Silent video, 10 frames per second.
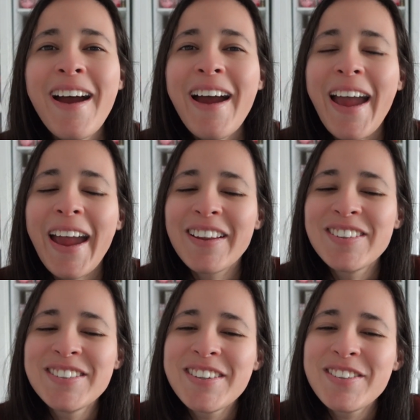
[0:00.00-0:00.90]

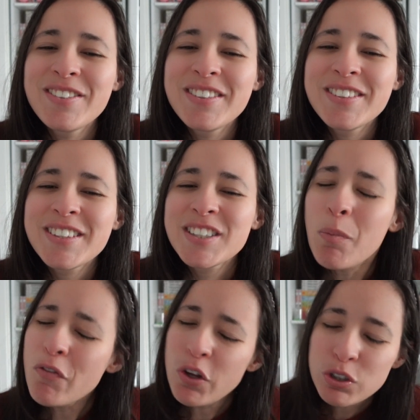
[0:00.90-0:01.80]
And some
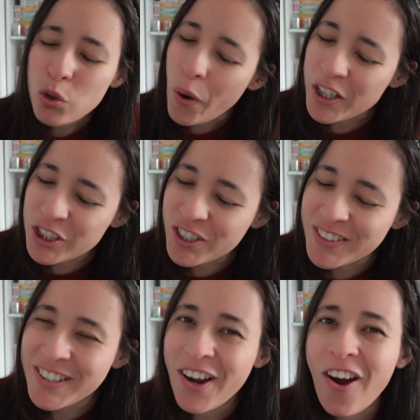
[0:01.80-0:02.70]
of those
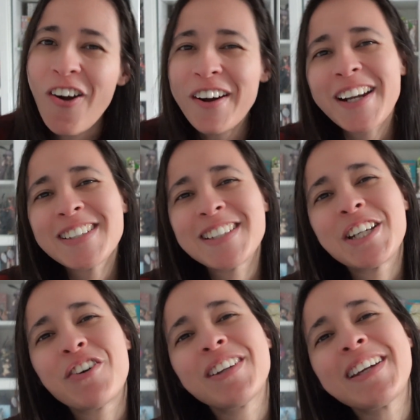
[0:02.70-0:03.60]
questions aren't
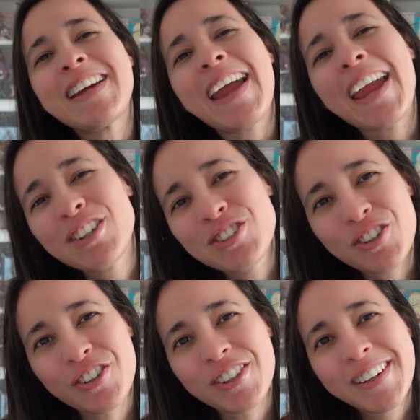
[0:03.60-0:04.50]
necessarily
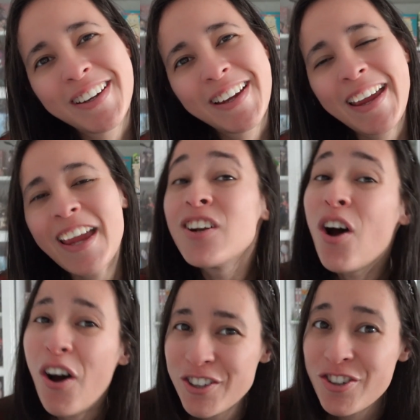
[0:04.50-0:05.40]
answered in
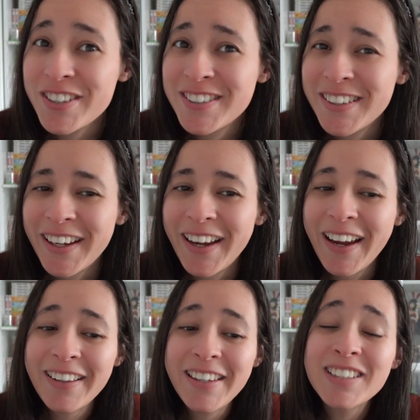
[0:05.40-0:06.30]
Hauntress.
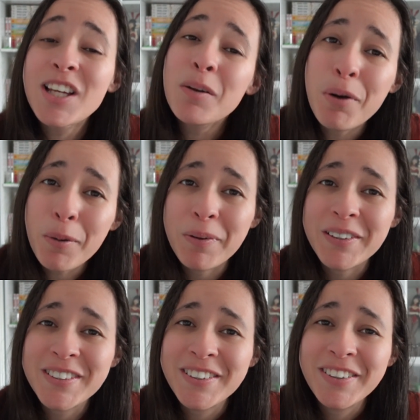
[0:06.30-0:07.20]
And that's on
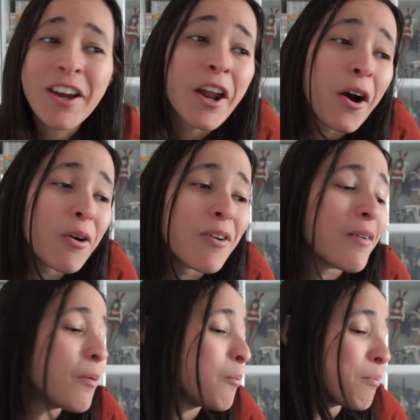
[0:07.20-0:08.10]
purpose.
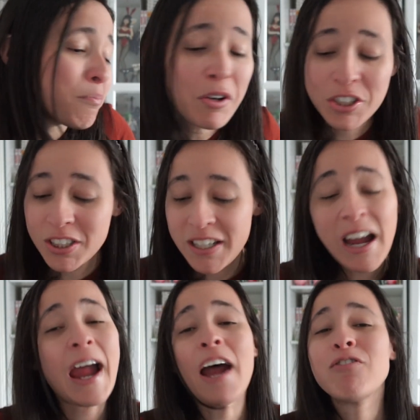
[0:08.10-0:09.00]
Personally,
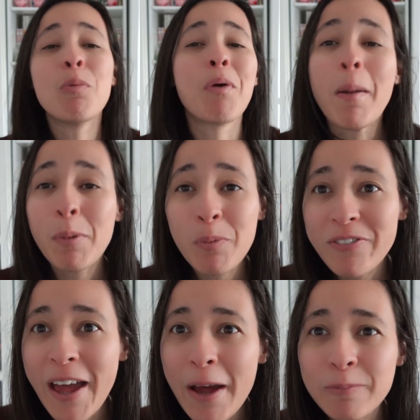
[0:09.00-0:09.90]
I have no problem with
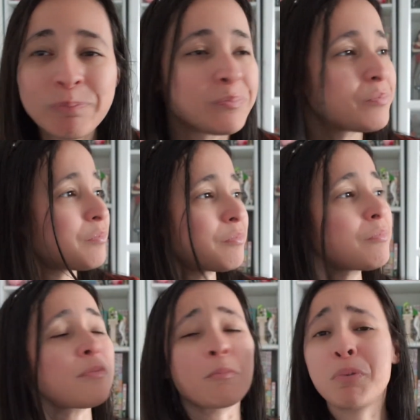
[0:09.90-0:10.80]
that.
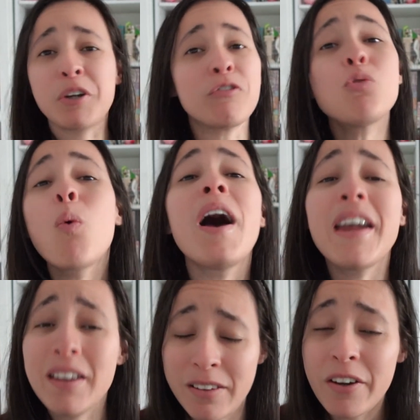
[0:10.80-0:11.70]
But if you want
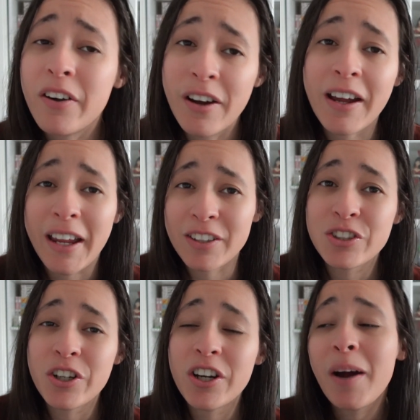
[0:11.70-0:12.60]
a clear-cut
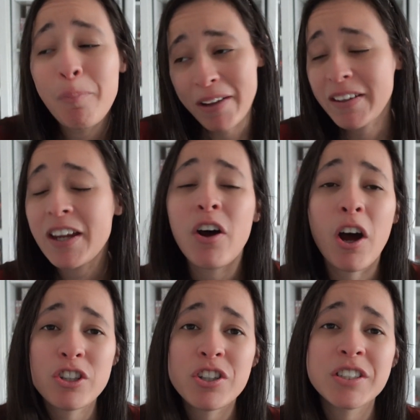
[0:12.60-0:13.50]
answer by the end of
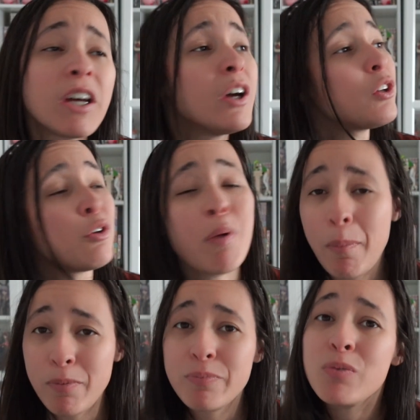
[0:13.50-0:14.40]
Hauntress, you
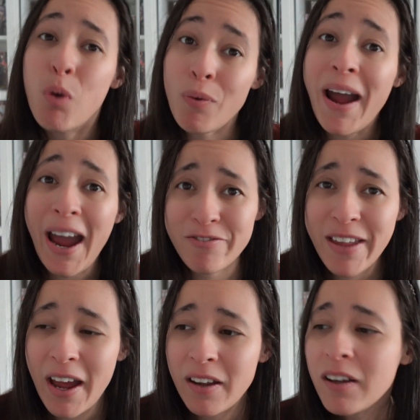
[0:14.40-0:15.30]
probably won't have
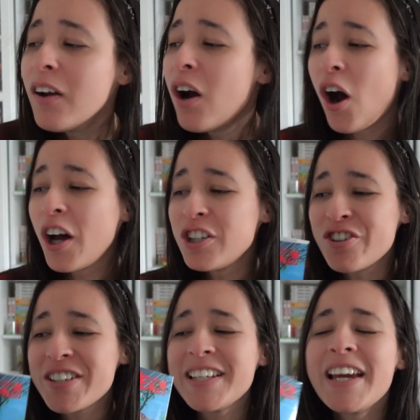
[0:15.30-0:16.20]
that.
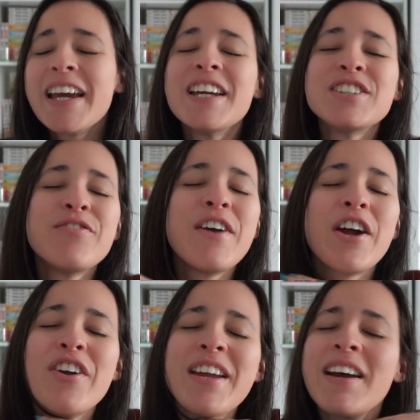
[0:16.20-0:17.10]
Hauntress is a
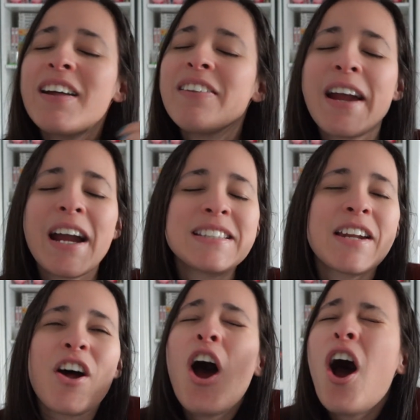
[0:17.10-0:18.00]
very, like I
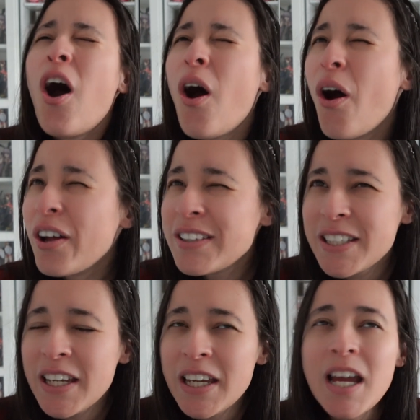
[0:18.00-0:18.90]
said,
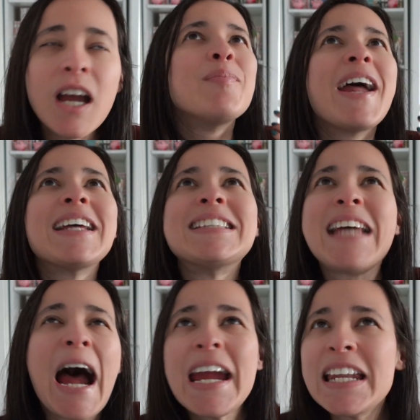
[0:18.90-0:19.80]
haunting,
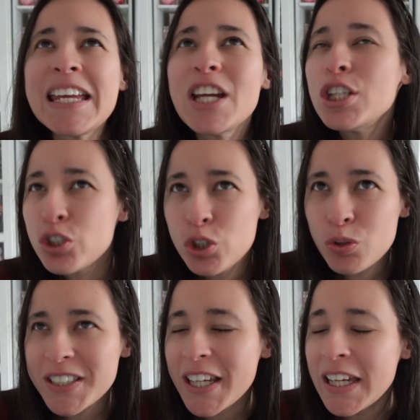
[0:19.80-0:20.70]

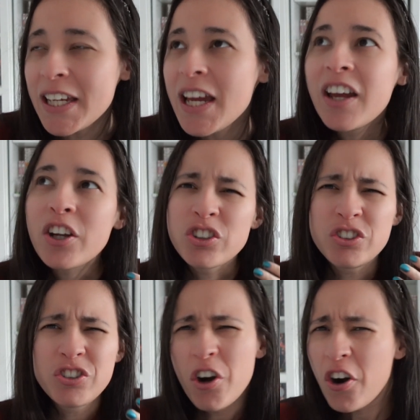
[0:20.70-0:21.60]
anxiety-inducing,
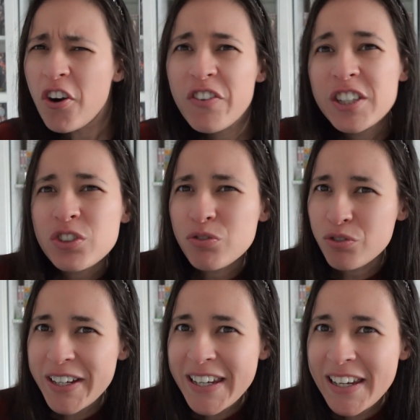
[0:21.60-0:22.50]
nervous
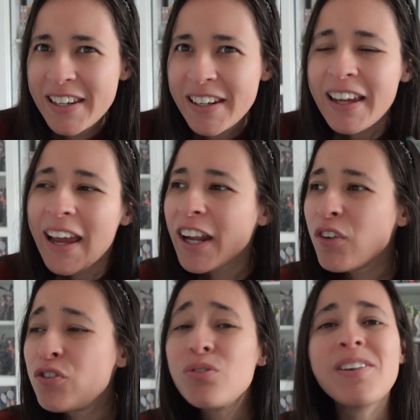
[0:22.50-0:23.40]
read. And
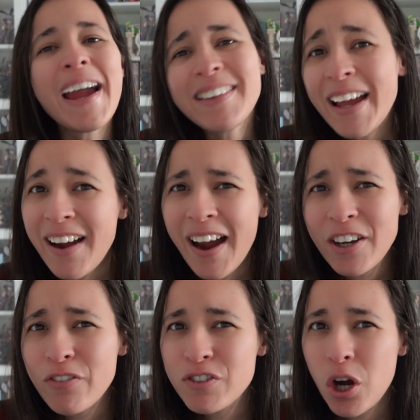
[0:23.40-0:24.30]
if you like that kind
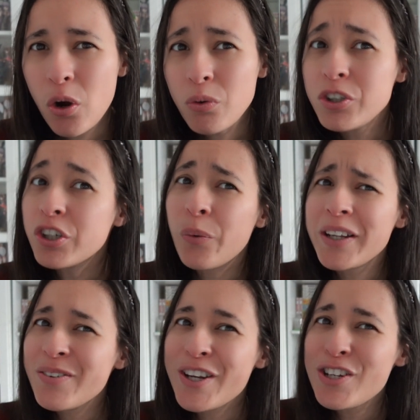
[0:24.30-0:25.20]
of tone, you're going
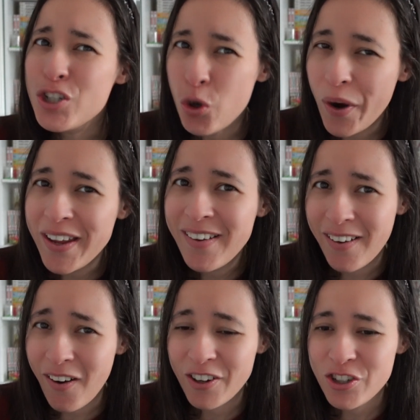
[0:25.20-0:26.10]
to enjoy
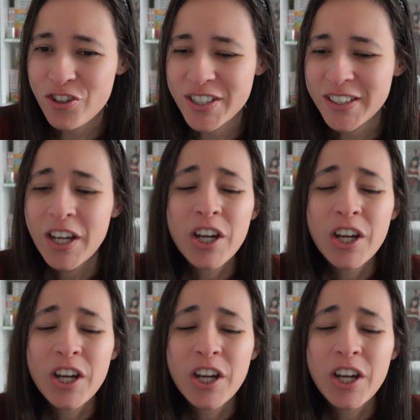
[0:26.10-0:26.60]
Hauntress.